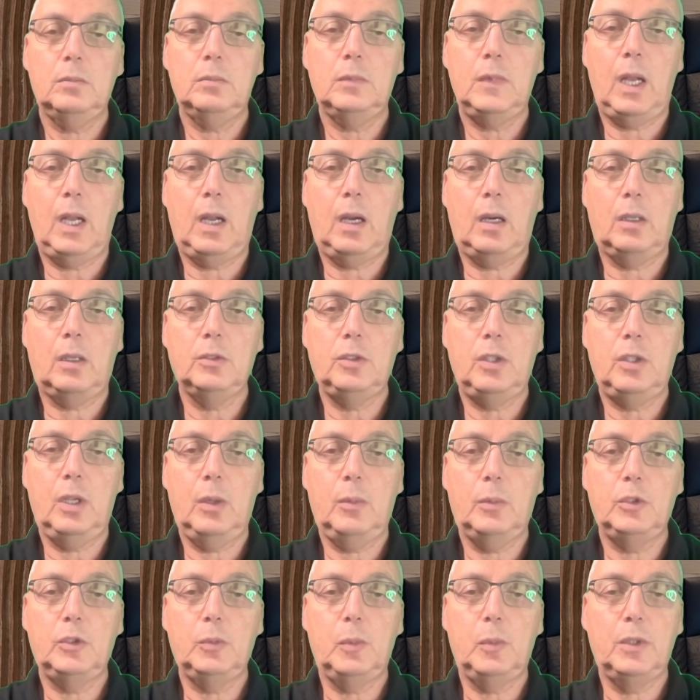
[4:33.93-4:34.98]
large
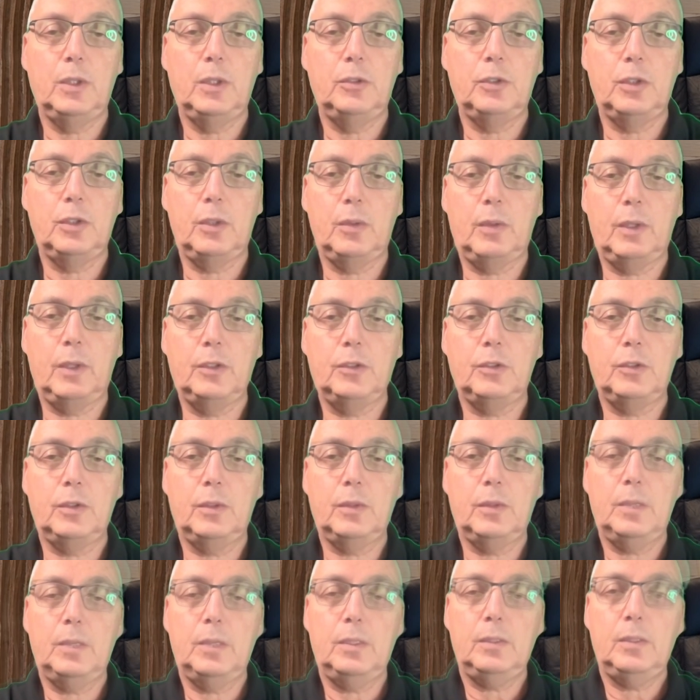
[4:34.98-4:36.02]
language model generation.
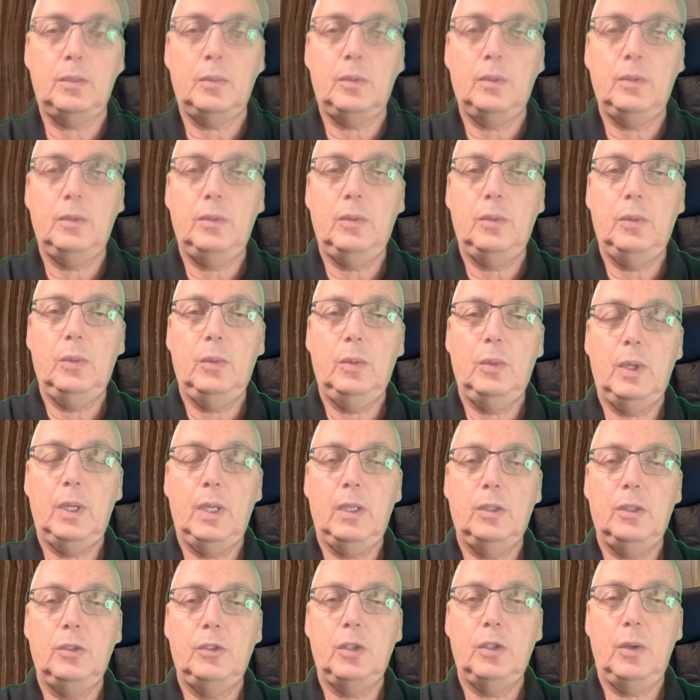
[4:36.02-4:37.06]
I want
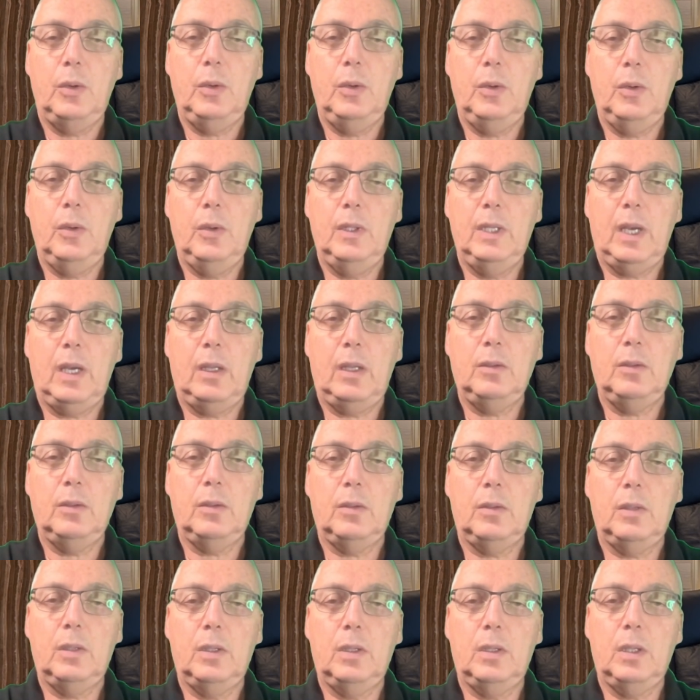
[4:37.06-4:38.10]
to show you
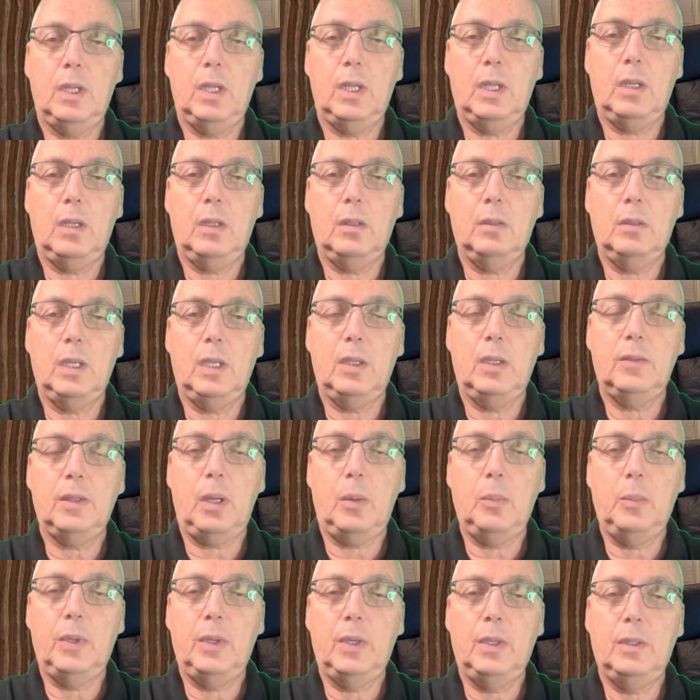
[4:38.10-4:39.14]
another
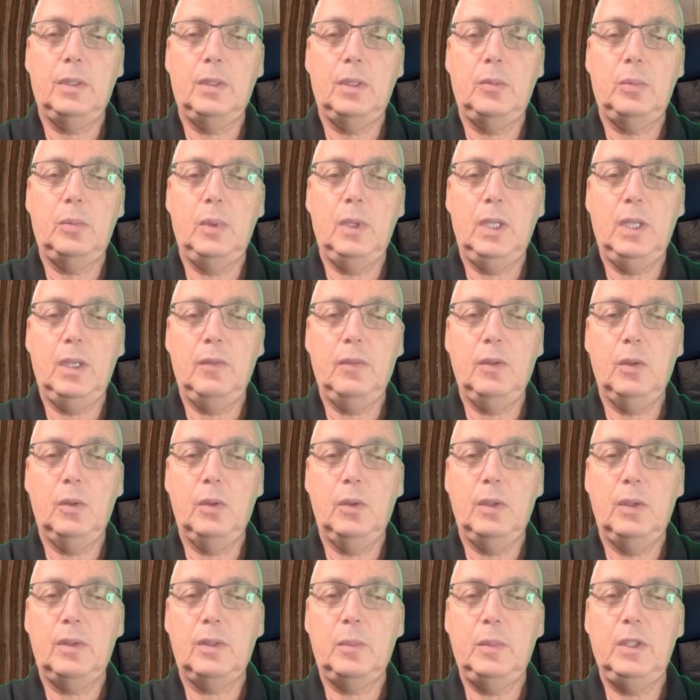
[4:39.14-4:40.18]
example that will give
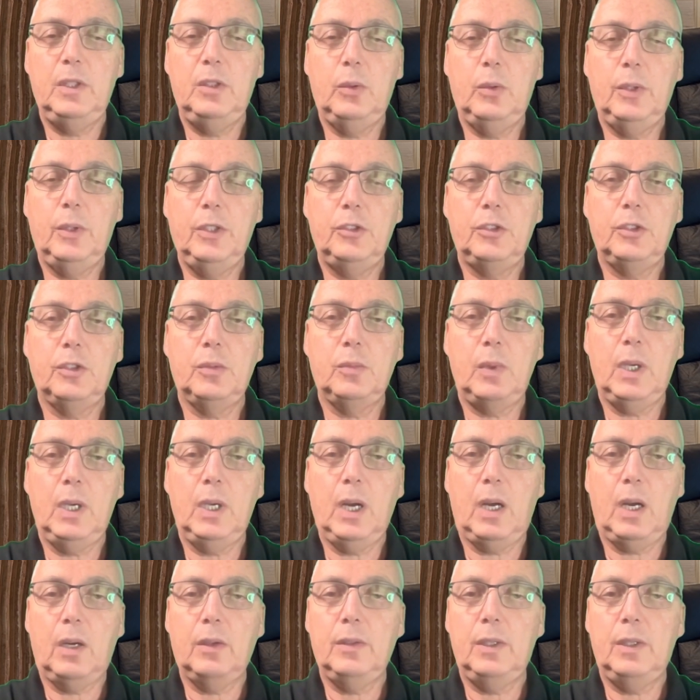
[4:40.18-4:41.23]
you some intuition
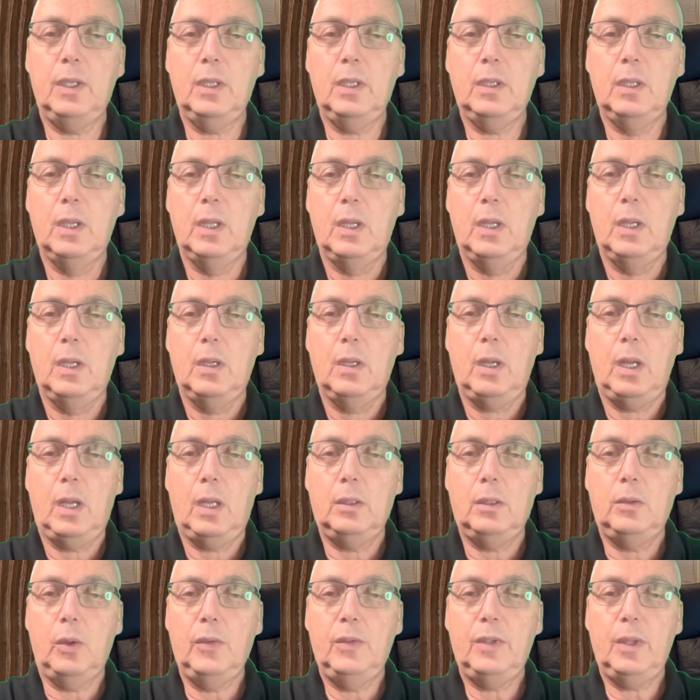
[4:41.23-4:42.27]
regarding
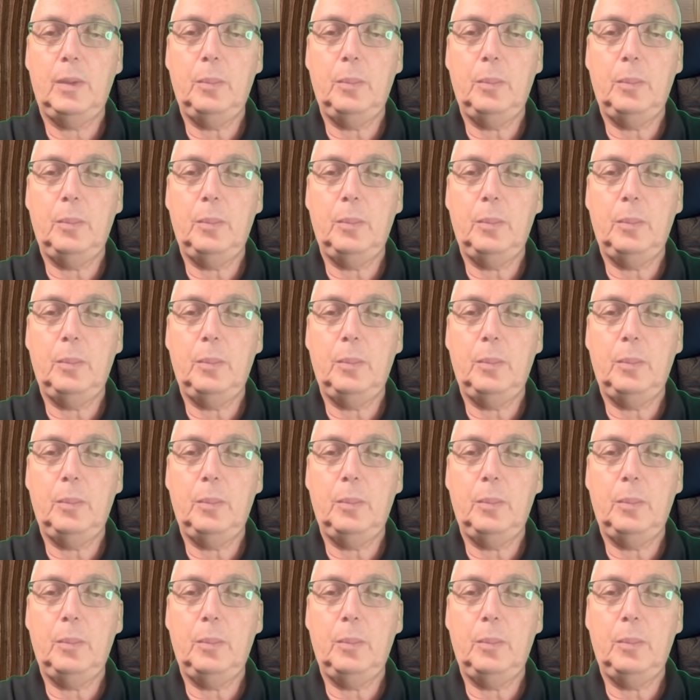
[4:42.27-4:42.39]
those